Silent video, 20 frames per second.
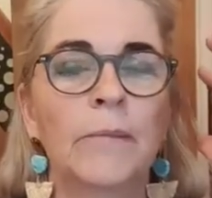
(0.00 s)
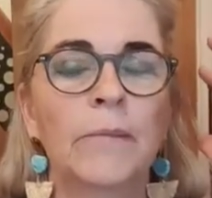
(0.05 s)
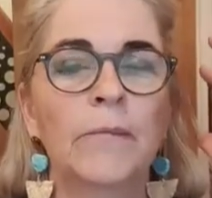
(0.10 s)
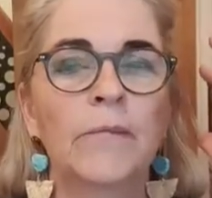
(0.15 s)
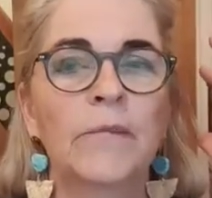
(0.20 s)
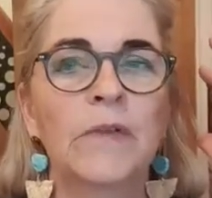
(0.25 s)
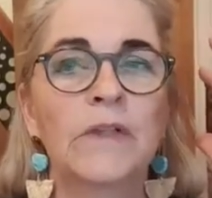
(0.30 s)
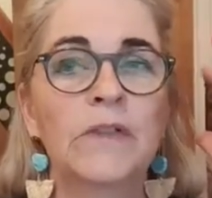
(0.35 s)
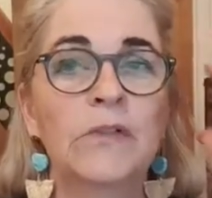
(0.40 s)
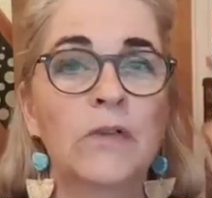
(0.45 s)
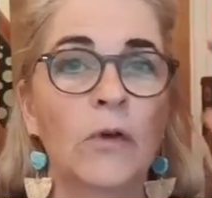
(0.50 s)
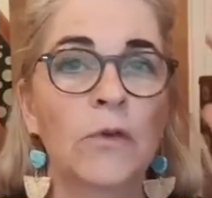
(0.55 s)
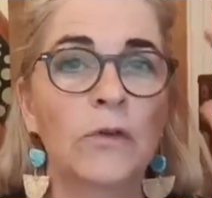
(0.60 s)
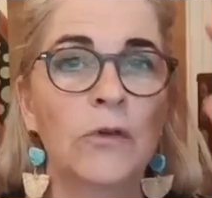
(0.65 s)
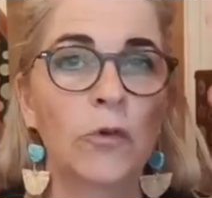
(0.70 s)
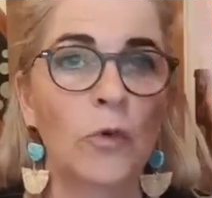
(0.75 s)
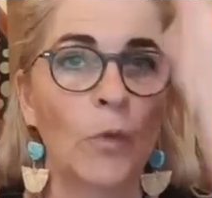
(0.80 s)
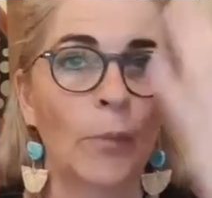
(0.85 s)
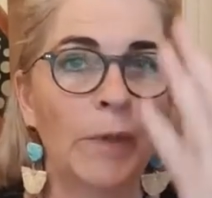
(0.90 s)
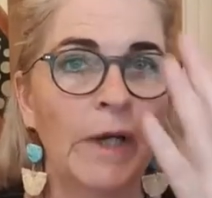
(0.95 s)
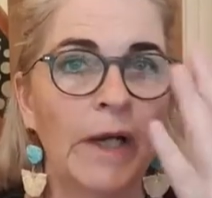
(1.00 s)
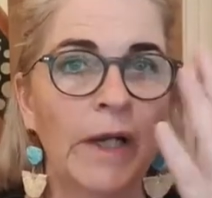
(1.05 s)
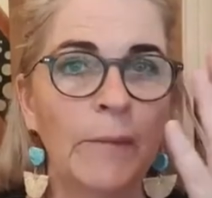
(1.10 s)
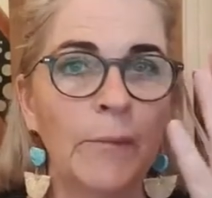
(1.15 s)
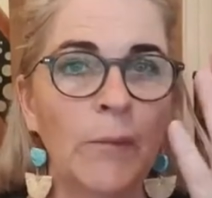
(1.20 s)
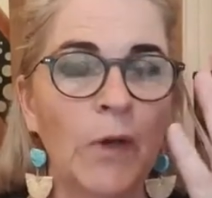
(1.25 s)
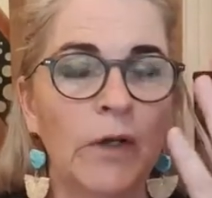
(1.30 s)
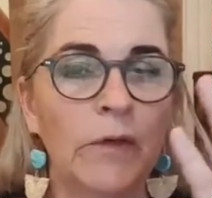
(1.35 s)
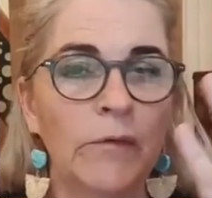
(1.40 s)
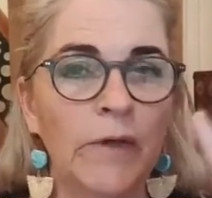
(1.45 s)
which your brain,
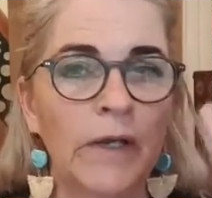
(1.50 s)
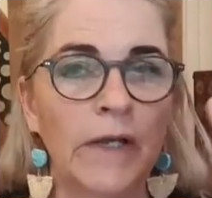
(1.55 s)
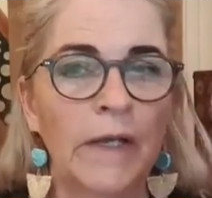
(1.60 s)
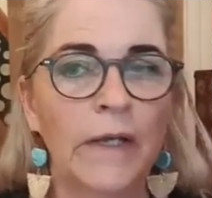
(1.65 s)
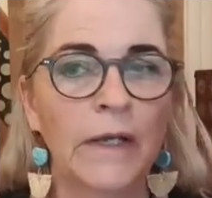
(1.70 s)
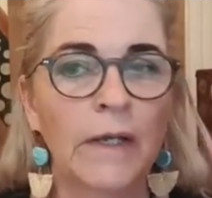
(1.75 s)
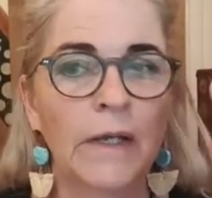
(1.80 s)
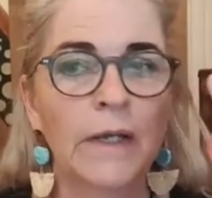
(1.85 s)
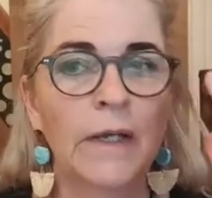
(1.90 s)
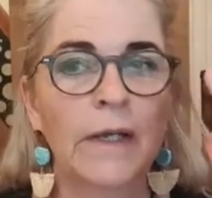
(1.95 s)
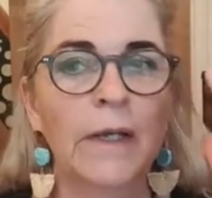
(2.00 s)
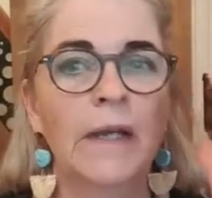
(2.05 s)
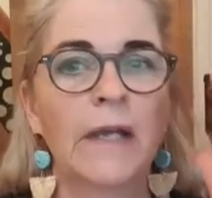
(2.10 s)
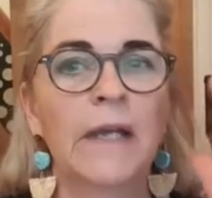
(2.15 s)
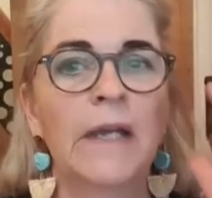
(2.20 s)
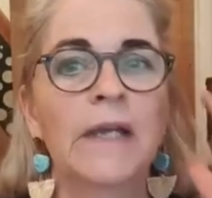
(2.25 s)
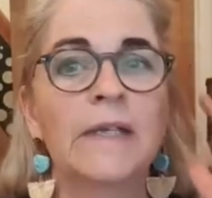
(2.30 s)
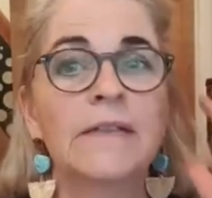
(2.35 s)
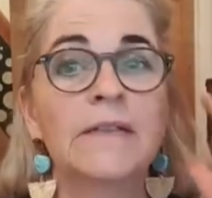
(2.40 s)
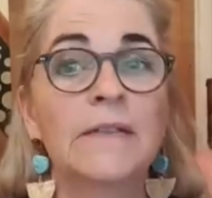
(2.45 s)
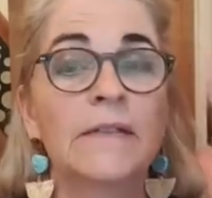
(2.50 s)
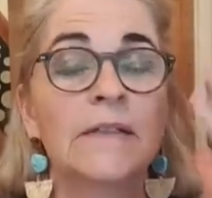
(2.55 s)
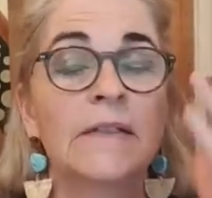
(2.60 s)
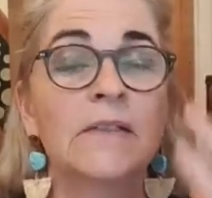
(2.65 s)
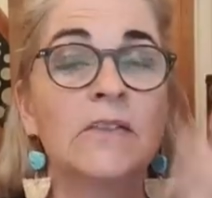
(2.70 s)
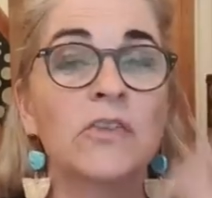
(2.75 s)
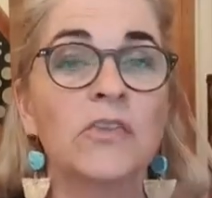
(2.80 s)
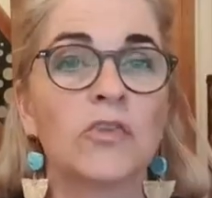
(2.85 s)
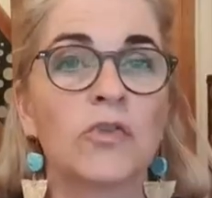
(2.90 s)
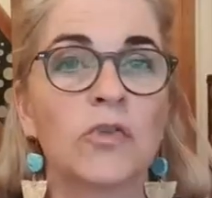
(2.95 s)
by the way, isn't
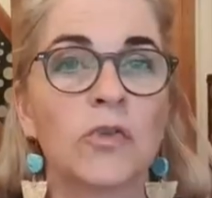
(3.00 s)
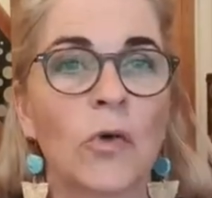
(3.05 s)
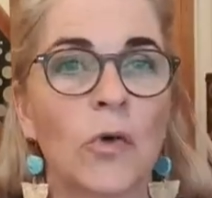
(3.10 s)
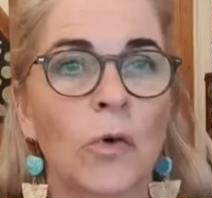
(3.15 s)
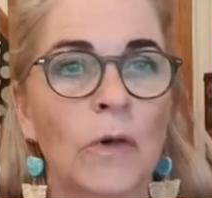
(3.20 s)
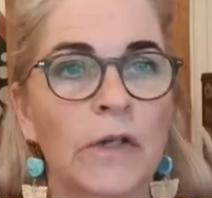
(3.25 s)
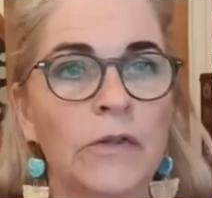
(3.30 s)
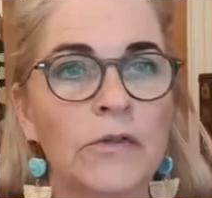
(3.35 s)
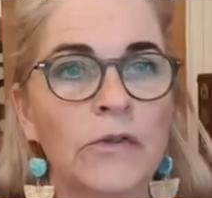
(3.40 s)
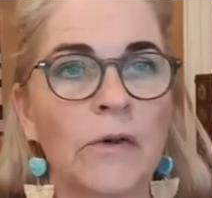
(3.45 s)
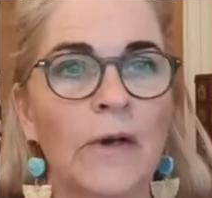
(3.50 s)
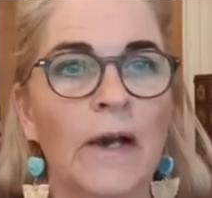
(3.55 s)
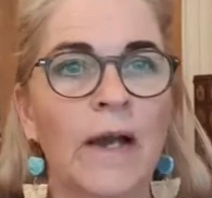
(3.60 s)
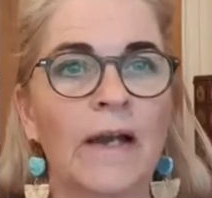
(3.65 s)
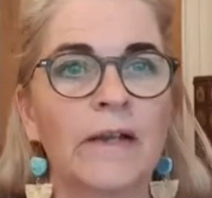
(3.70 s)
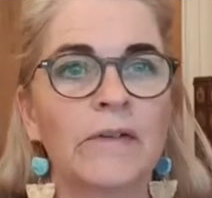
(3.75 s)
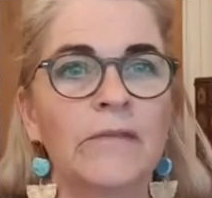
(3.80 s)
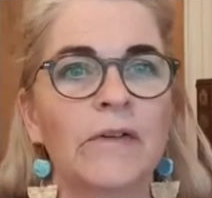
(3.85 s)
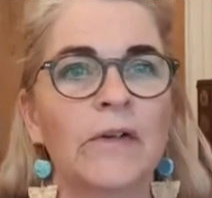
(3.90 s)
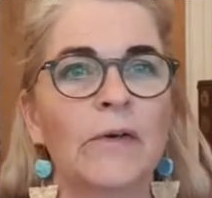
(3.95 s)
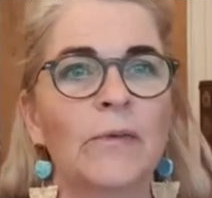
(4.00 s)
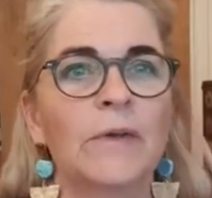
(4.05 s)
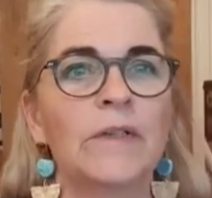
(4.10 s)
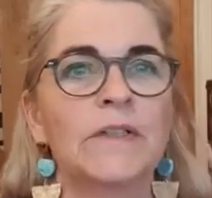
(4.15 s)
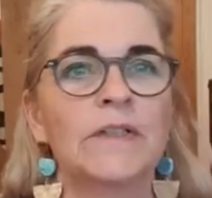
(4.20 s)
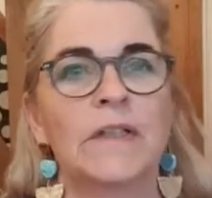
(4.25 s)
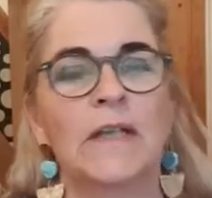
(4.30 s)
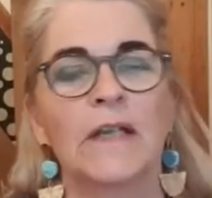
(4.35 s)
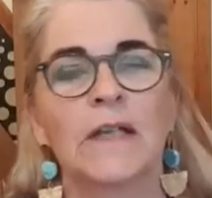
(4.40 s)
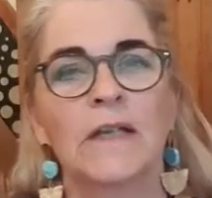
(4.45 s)
as strong as your heart. We
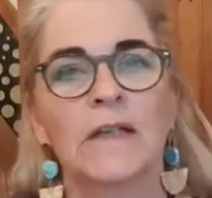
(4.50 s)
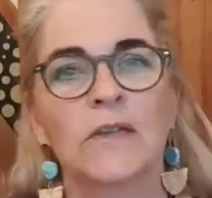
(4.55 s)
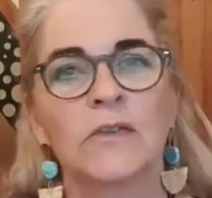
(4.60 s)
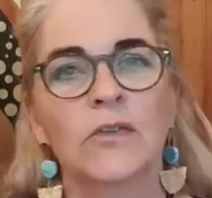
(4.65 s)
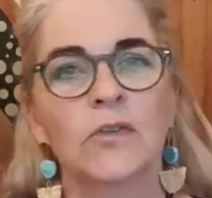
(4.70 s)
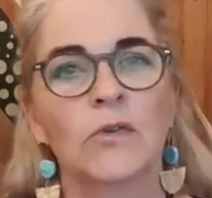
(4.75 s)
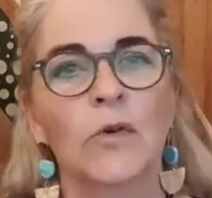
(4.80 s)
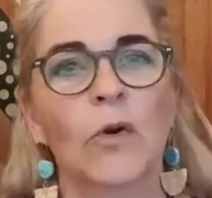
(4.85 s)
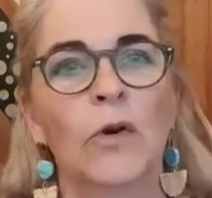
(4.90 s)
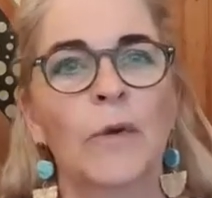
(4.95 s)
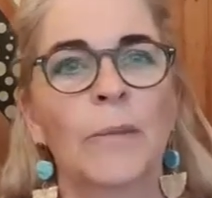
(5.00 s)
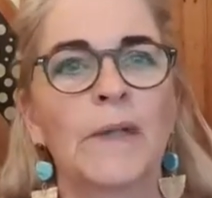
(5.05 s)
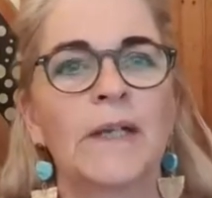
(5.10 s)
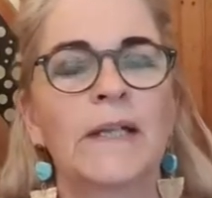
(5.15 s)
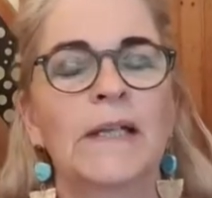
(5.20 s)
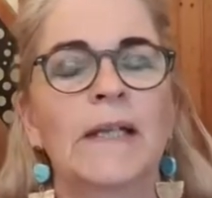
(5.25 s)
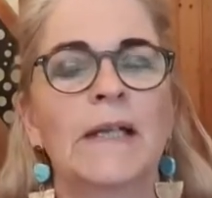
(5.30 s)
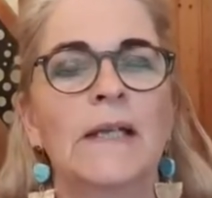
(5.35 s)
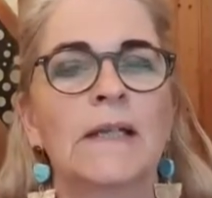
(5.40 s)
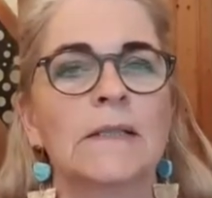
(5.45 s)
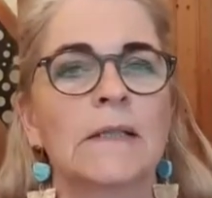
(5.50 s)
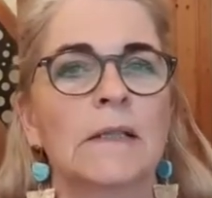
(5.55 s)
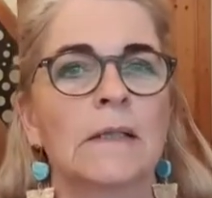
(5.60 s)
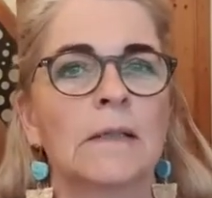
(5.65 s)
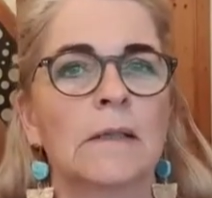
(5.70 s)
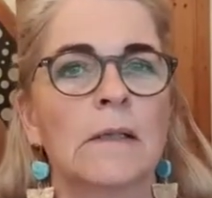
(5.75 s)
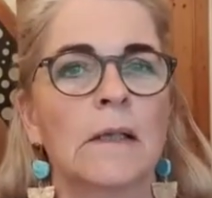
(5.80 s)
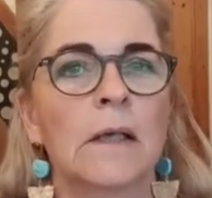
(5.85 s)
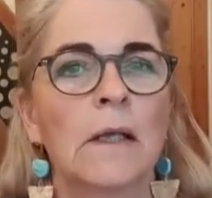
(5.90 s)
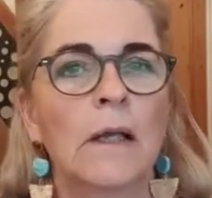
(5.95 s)
always think it's stronger, but it
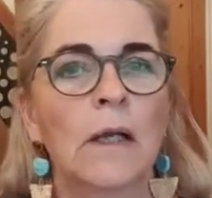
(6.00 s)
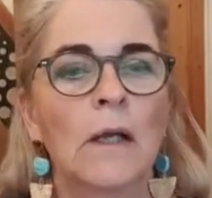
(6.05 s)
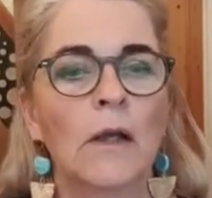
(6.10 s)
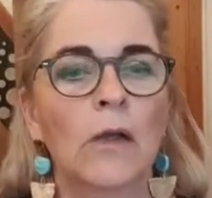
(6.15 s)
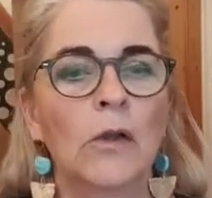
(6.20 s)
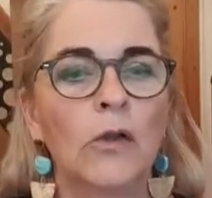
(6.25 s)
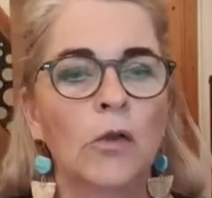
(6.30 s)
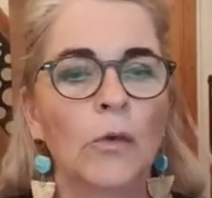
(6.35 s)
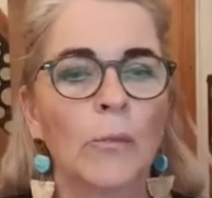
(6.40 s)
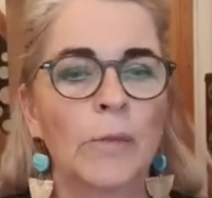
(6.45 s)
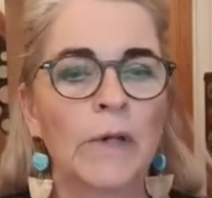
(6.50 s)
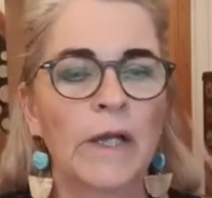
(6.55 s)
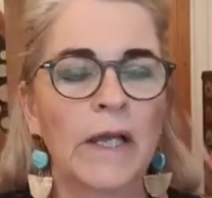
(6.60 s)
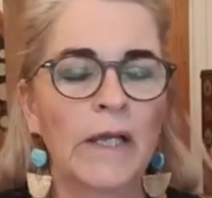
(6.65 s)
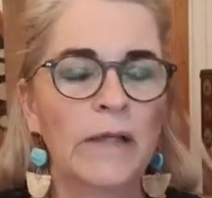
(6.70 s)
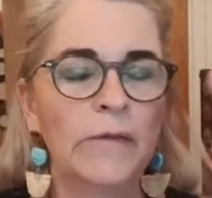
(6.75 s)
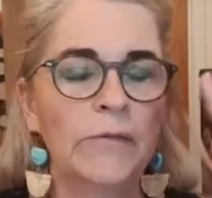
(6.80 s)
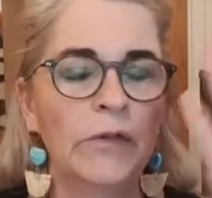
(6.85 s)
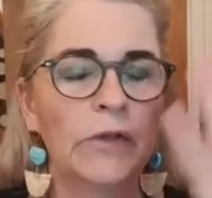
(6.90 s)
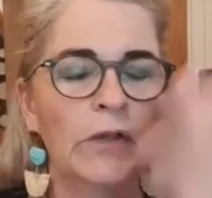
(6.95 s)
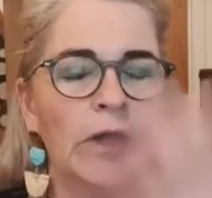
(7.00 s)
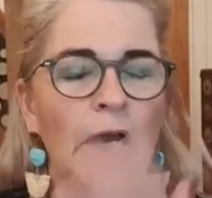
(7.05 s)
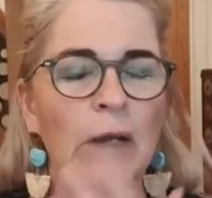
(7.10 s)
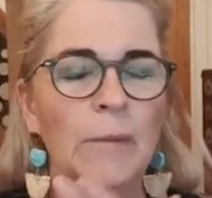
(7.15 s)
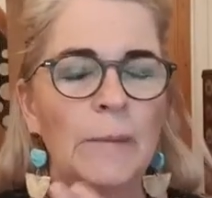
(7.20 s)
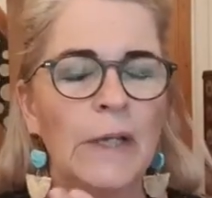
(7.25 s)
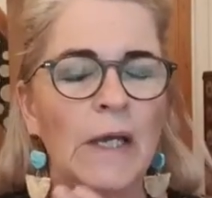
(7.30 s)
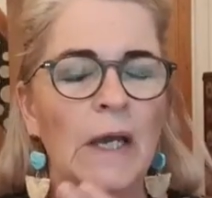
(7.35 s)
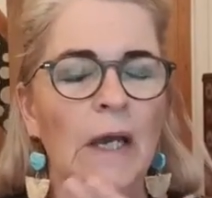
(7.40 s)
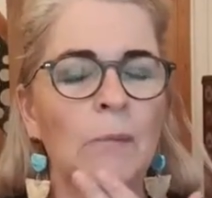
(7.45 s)
isn't. Your brain will now
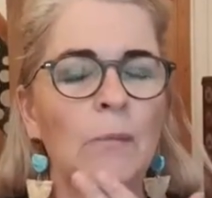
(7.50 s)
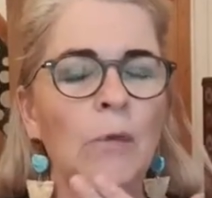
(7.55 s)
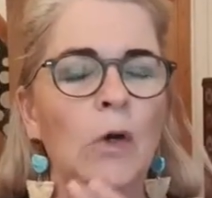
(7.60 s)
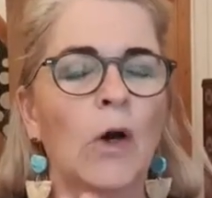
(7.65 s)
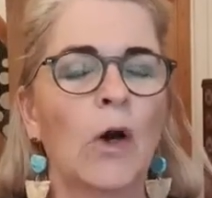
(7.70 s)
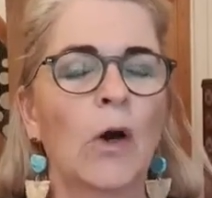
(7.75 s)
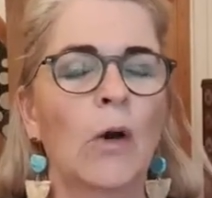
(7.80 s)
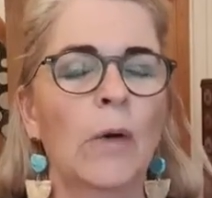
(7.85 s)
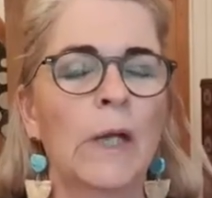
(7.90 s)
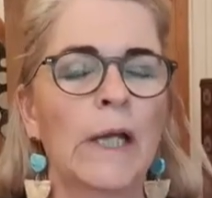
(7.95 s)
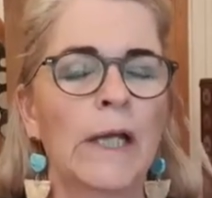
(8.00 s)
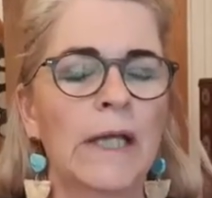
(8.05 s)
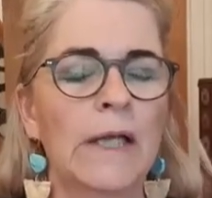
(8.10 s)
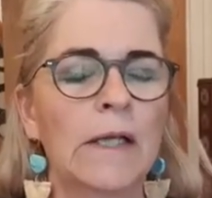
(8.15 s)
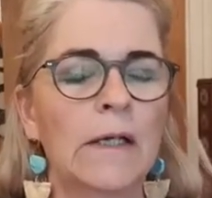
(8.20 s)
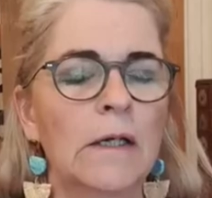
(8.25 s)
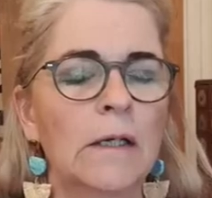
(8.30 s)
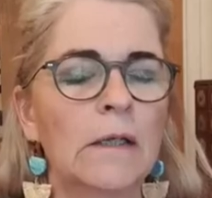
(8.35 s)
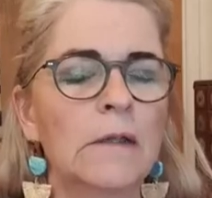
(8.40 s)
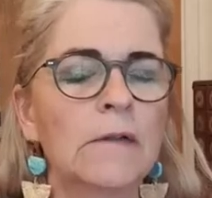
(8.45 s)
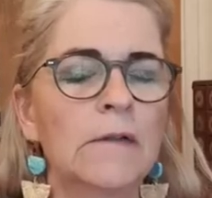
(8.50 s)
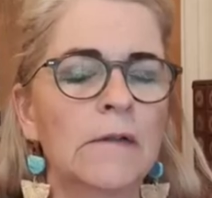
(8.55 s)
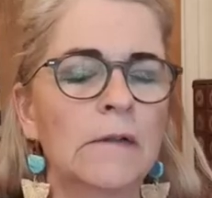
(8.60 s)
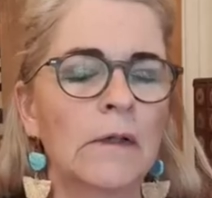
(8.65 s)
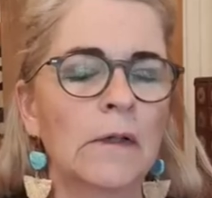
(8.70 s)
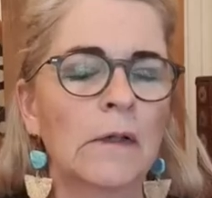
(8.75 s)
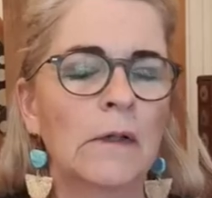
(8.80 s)
become coherent